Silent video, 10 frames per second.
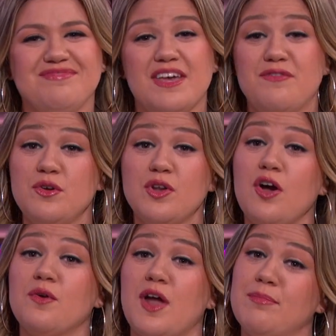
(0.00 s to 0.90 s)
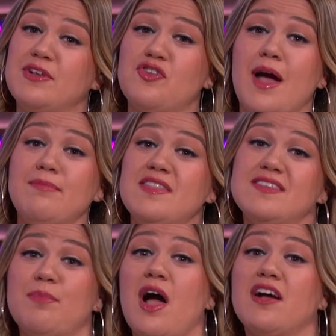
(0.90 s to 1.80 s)
If you don't, I'll be trapped in this
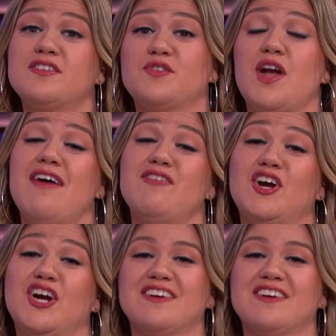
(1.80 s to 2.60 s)
box forever.